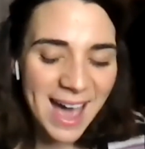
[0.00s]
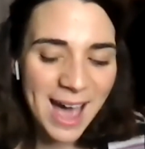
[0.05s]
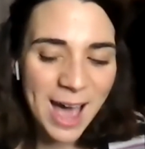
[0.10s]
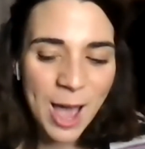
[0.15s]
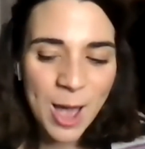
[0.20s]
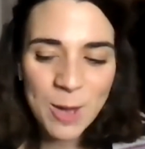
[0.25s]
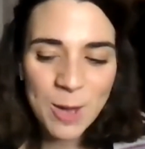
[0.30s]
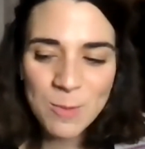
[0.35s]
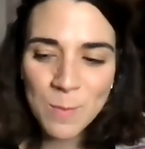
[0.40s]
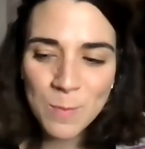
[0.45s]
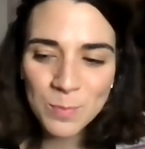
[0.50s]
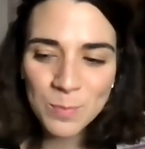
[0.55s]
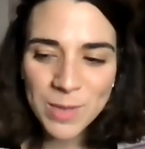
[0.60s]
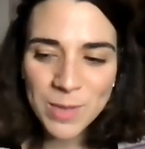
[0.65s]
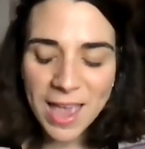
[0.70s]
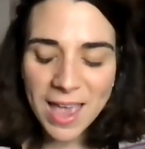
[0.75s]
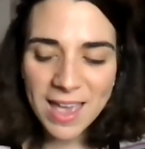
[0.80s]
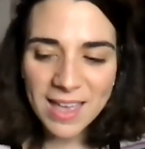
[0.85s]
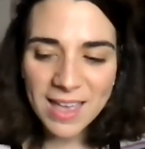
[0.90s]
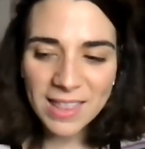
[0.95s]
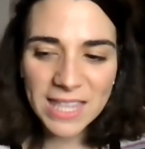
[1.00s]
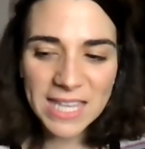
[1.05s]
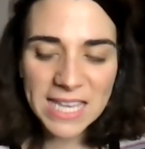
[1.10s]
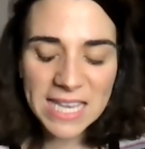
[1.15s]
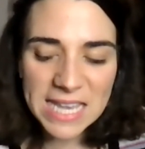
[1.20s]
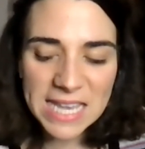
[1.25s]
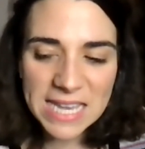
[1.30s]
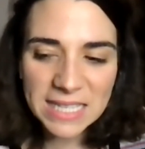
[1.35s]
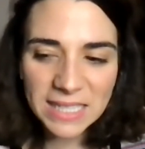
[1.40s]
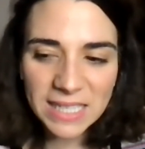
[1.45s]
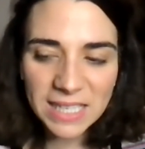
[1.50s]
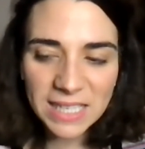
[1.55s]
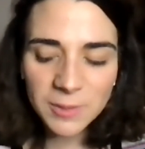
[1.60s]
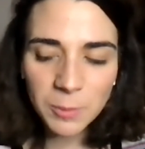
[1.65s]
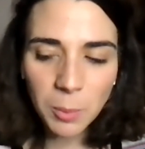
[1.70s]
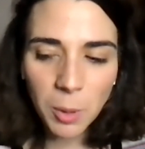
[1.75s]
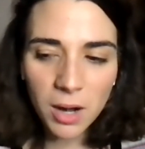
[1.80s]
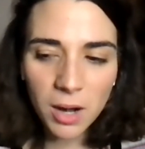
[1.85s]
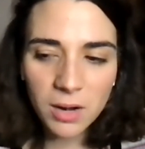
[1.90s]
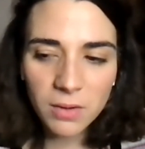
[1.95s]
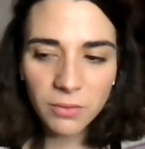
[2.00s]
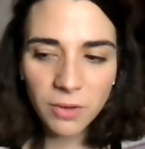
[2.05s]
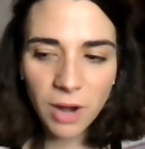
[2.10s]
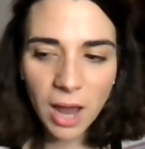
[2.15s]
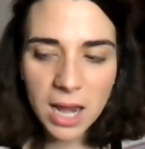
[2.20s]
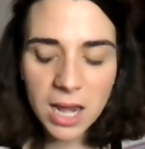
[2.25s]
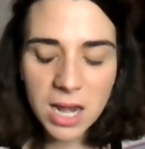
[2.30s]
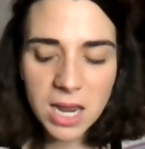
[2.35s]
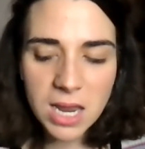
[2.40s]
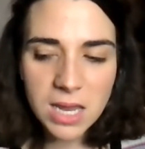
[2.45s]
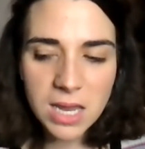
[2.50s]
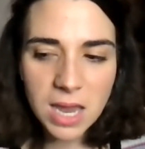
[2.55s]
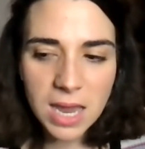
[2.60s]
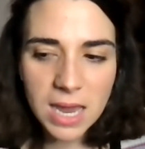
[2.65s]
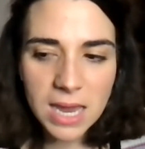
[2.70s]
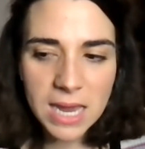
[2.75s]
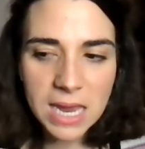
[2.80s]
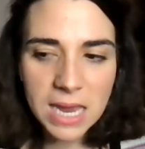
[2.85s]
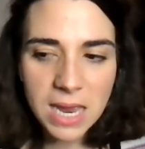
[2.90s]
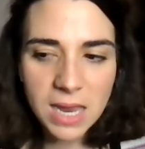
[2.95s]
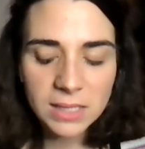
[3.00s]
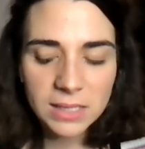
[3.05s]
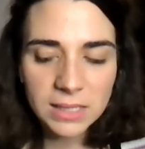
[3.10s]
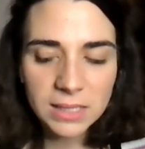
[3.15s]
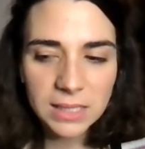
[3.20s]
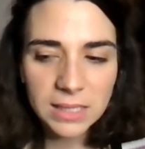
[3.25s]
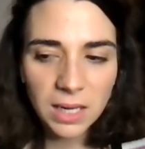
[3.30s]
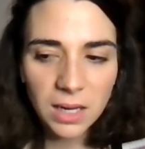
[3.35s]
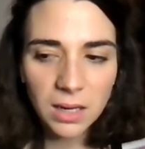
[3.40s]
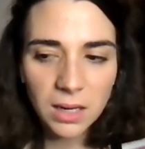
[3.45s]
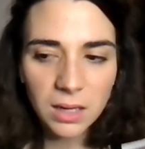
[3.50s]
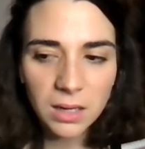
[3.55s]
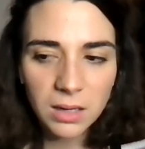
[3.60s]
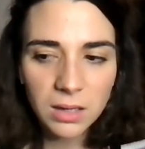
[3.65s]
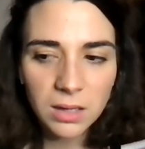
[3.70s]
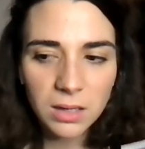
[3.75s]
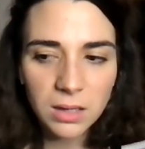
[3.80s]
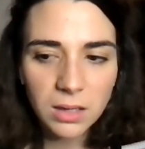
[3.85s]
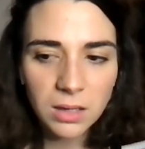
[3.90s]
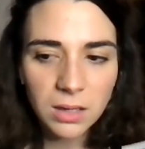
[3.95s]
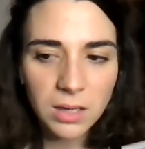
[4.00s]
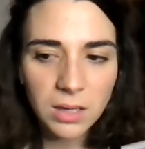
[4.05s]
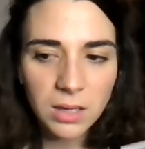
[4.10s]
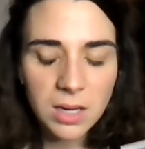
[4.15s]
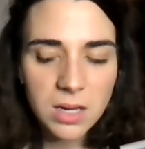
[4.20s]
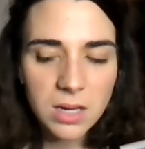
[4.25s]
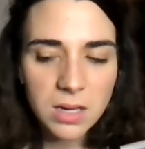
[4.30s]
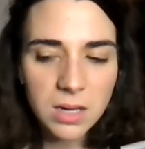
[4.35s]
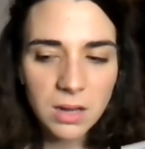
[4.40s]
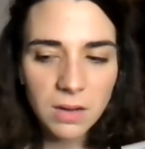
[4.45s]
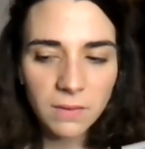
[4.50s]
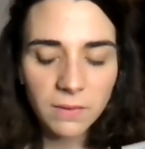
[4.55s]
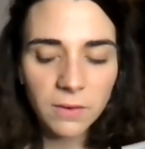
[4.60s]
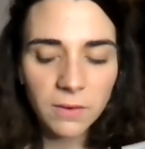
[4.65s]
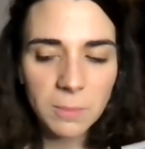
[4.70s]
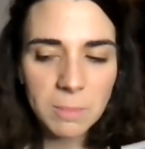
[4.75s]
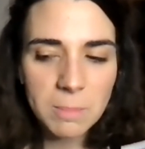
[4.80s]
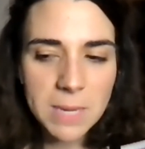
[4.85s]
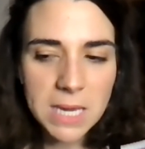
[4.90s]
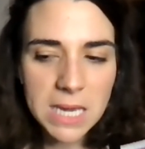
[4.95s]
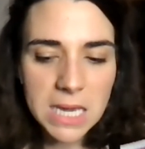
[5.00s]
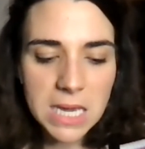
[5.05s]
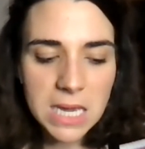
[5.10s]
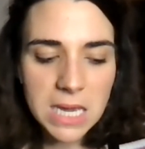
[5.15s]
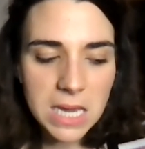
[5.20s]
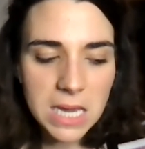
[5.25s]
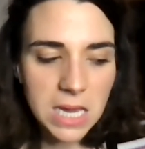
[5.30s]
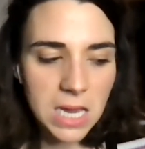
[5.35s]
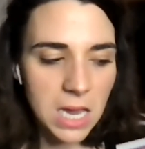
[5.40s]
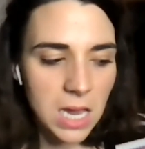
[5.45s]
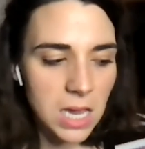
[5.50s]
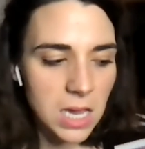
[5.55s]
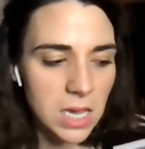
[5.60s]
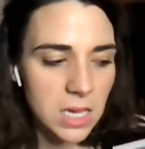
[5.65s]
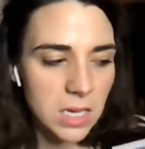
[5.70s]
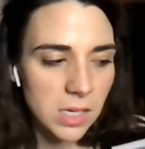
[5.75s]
The easiest part of writing is, for me,